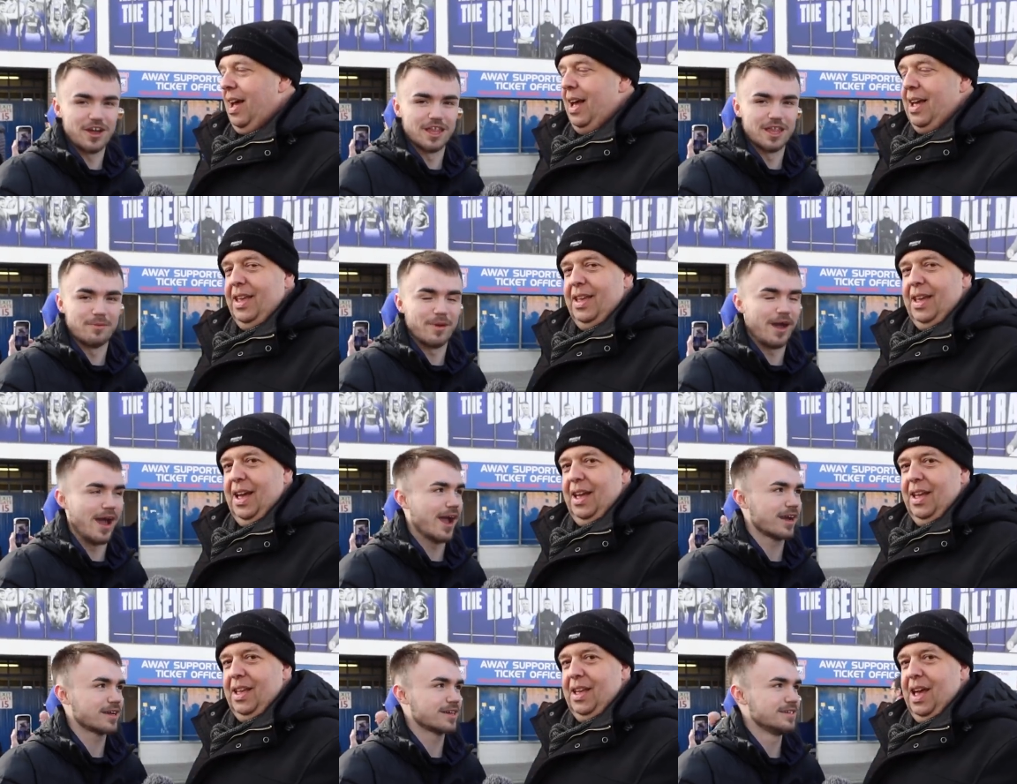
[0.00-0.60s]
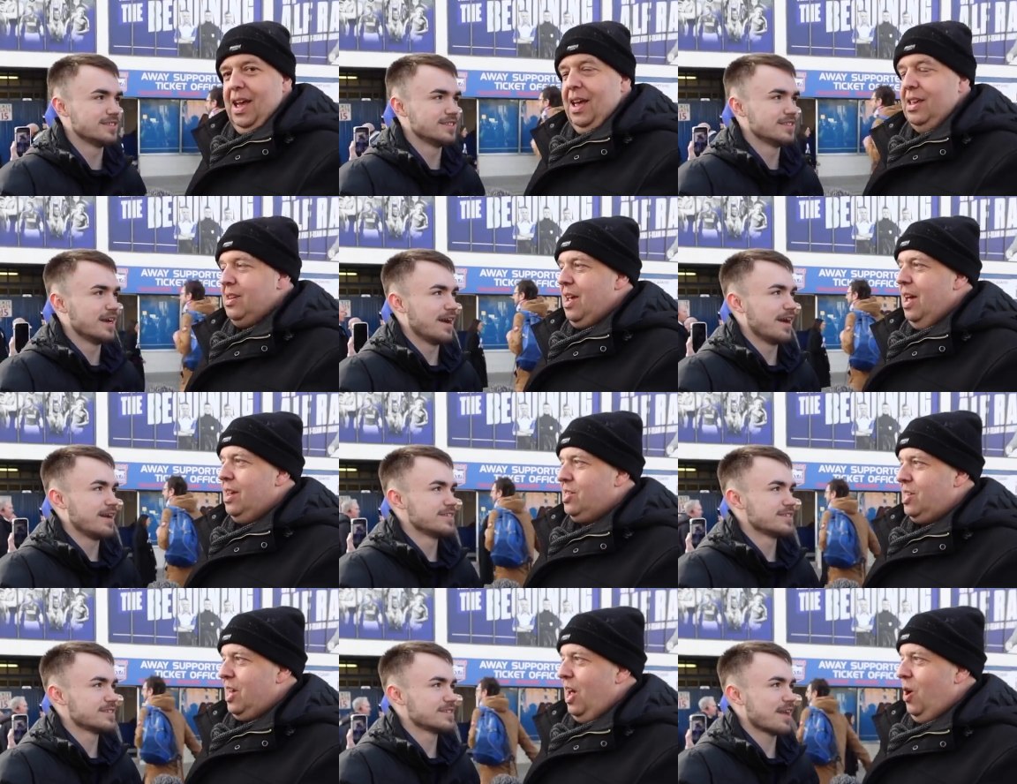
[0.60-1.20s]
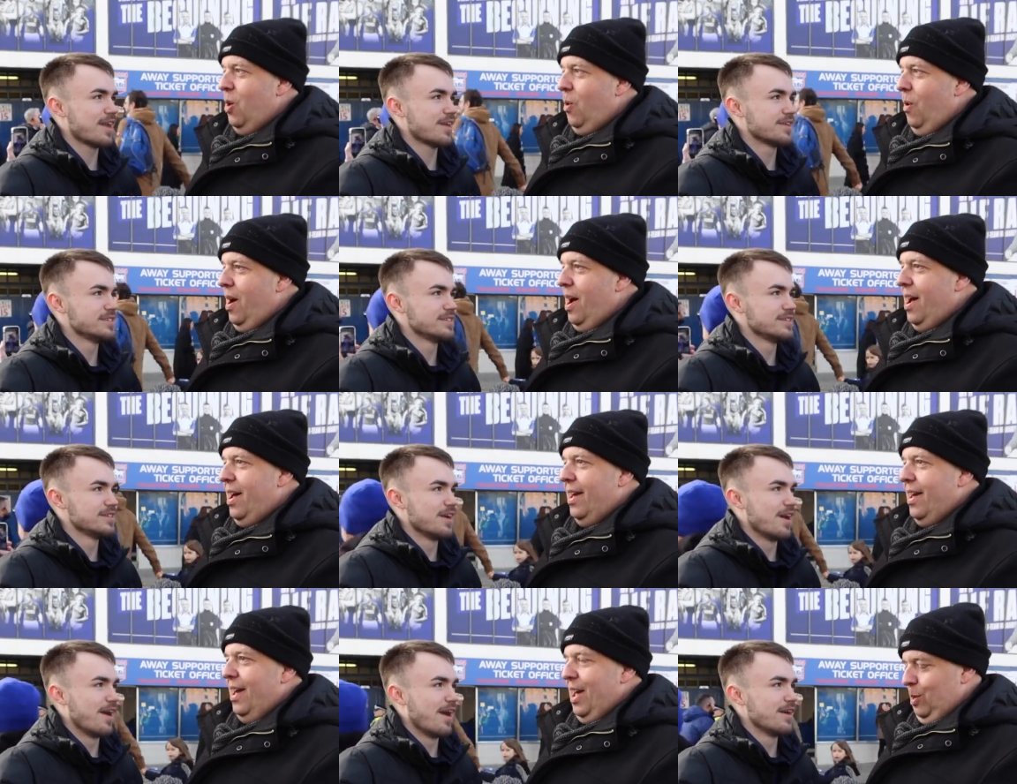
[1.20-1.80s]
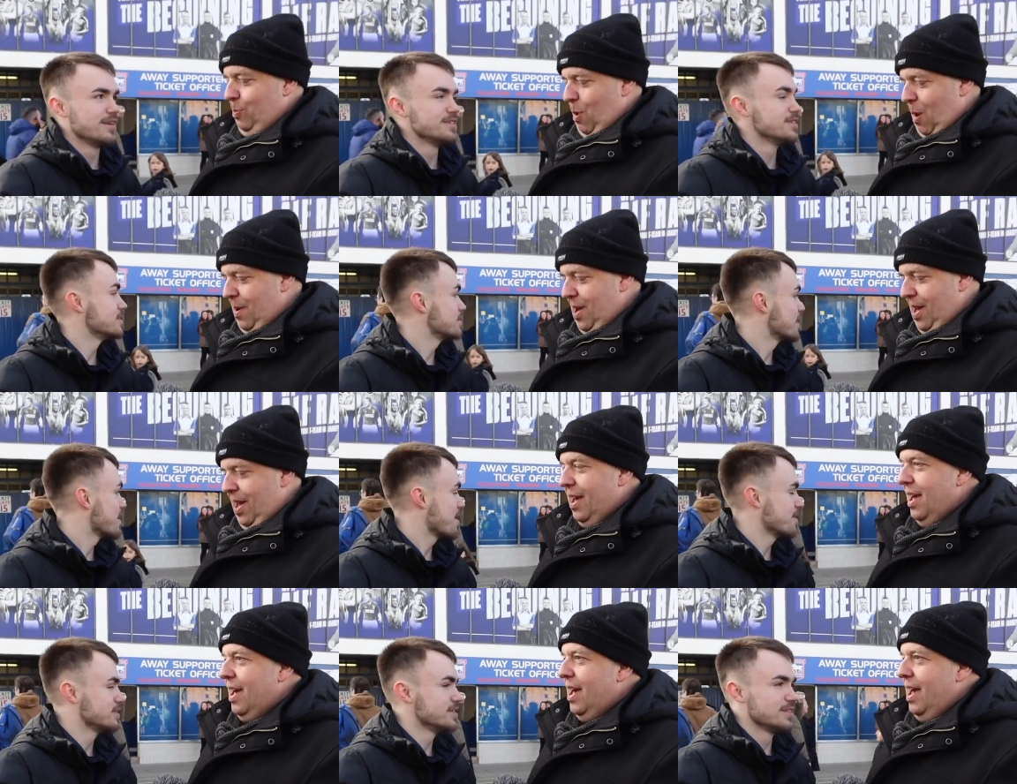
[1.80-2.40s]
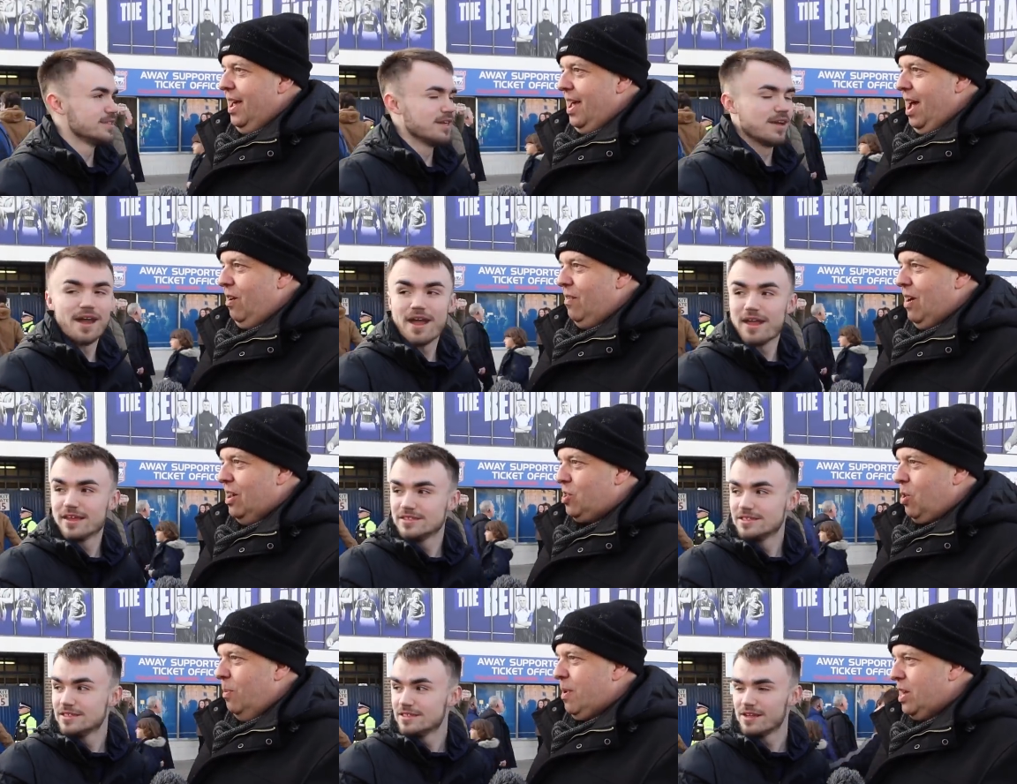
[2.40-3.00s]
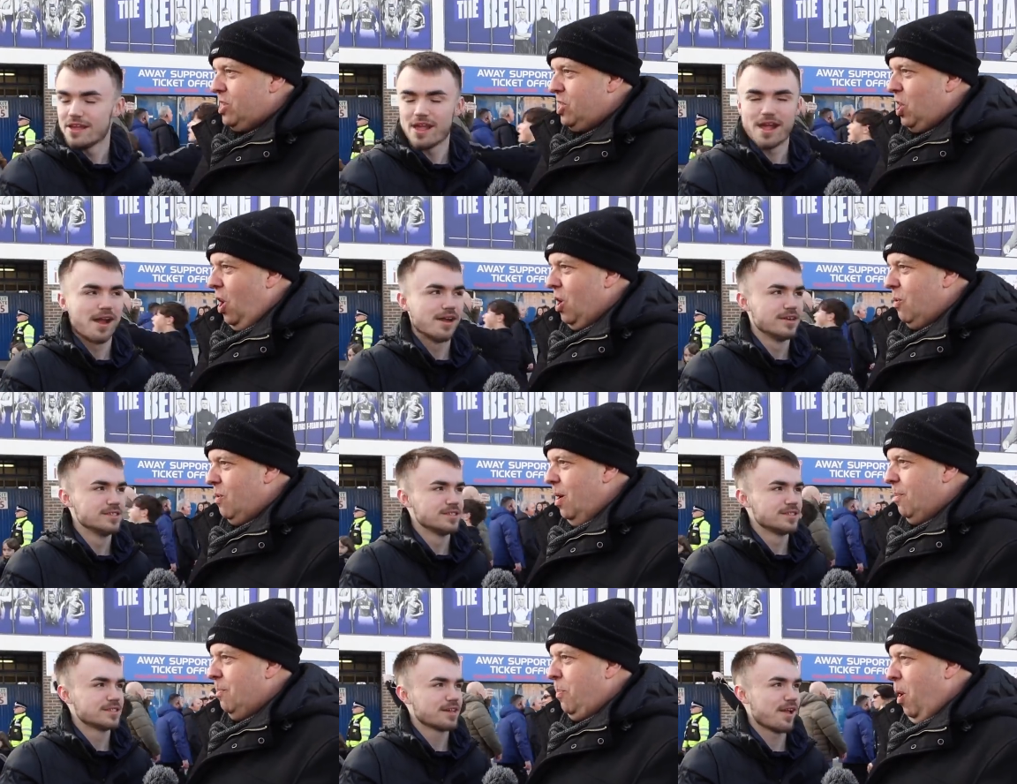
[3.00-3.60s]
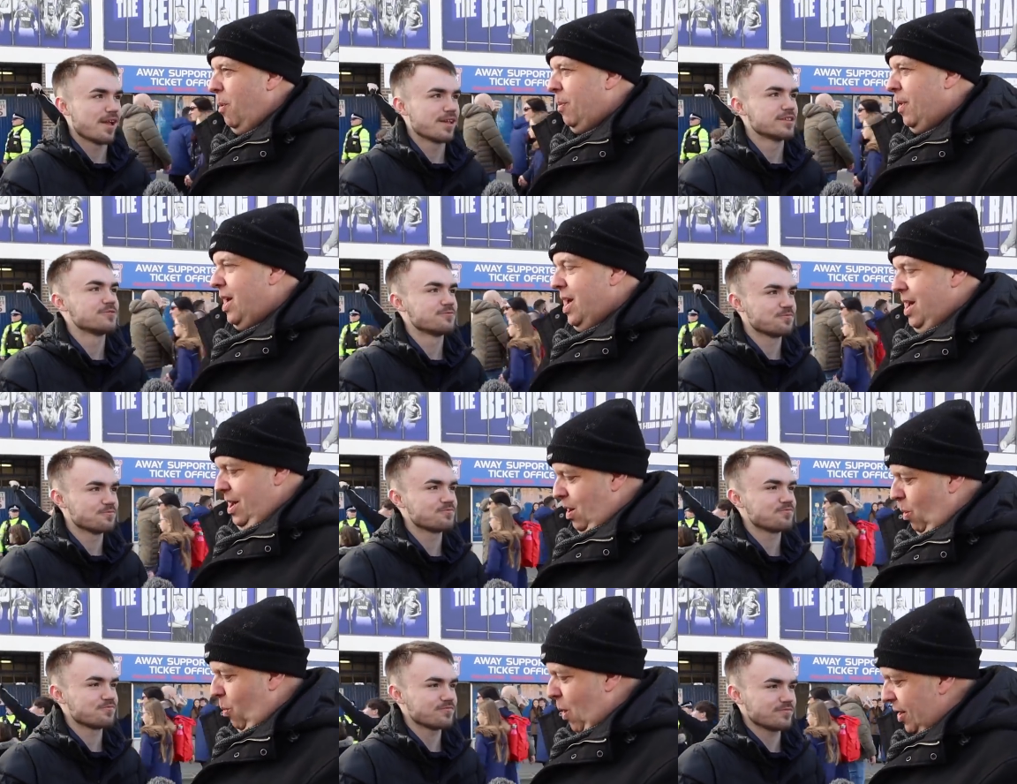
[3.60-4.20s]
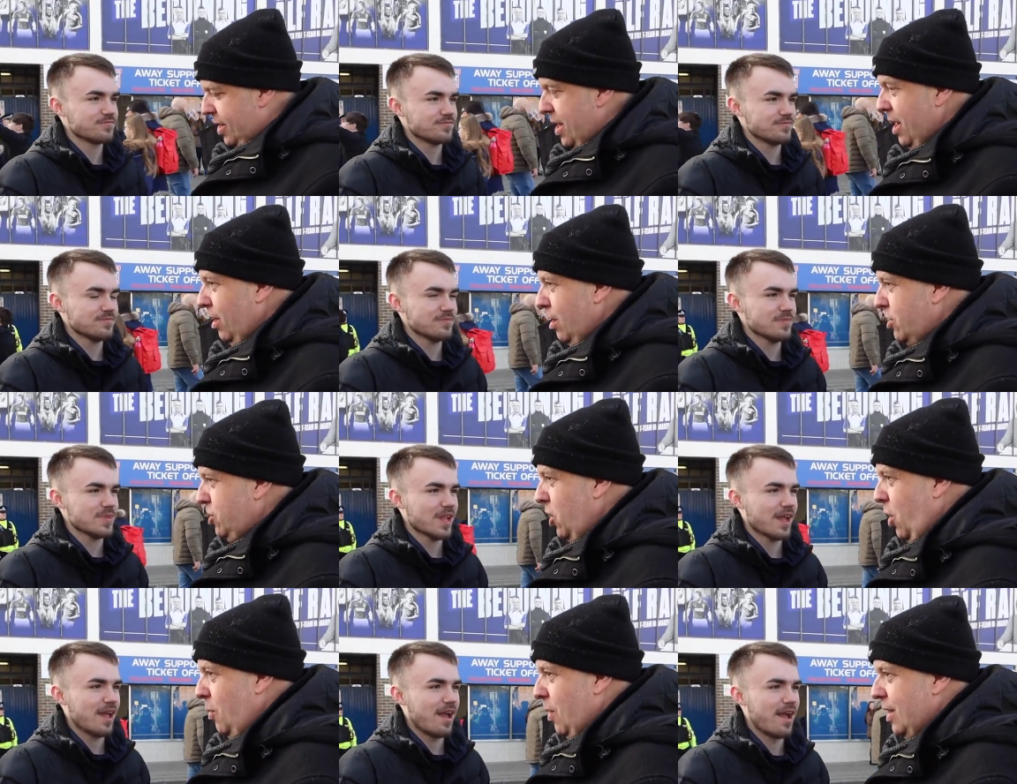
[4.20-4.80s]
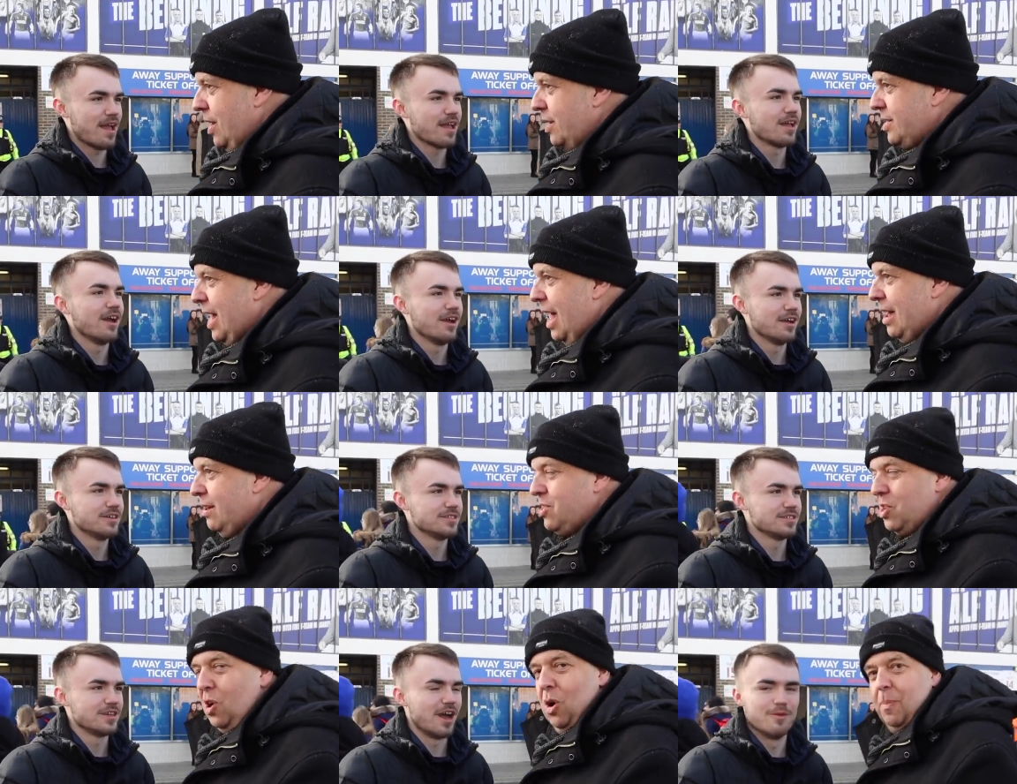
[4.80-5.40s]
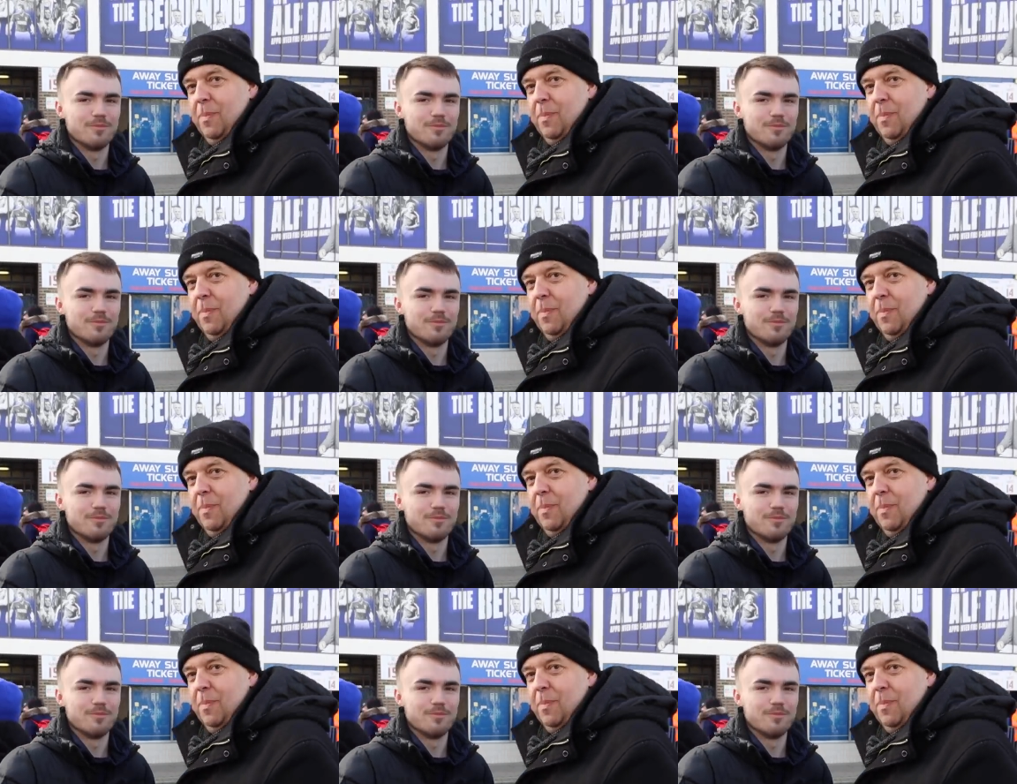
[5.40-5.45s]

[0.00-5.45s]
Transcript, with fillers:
Speaker 1: yeah, at the back. Yeah, yeah. yeah so uh, that's probably. Yeah, I mean, it's going to be a tight one. Probably a one nil or two at the town time.